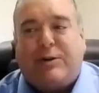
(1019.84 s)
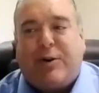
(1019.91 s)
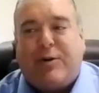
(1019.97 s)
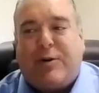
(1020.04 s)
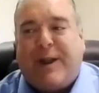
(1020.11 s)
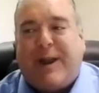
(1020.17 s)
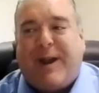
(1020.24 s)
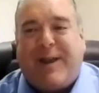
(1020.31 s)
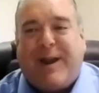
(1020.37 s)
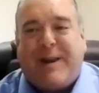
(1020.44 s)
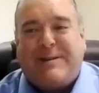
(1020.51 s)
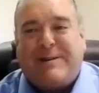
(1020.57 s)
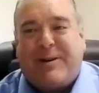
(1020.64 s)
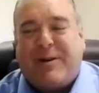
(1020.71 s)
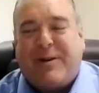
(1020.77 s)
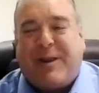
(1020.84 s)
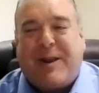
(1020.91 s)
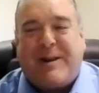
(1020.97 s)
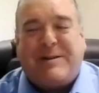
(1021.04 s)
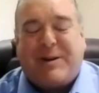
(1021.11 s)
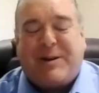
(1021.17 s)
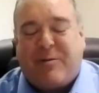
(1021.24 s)
yeah, that is
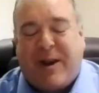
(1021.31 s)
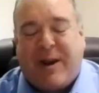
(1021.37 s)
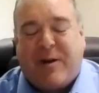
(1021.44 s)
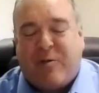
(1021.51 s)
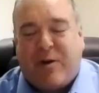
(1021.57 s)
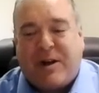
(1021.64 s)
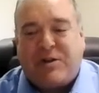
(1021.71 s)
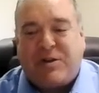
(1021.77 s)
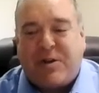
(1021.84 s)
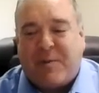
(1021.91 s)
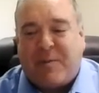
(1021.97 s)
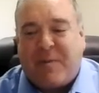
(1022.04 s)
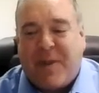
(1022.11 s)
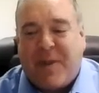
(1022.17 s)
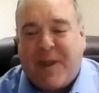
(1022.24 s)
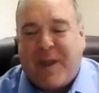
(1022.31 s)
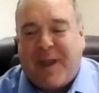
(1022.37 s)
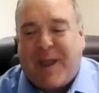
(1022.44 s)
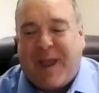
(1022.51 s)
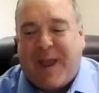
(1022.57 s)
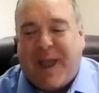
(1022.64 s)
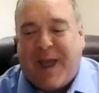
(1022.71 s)
a great question,
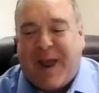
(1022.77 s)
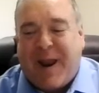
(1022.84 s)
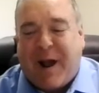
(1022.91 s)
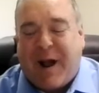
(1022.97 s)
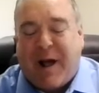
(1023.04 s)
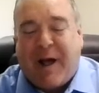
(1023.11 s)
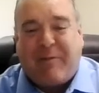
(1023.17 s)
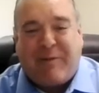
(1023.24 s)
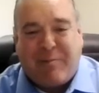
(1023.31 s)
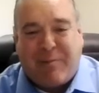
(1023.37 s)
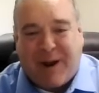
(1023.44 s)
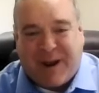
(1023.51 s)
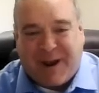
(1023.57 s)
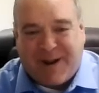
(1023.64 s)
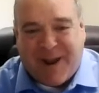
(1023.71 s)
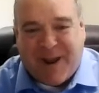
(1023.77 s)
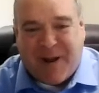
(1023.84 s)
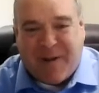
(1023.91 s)
and I'll have to break it down.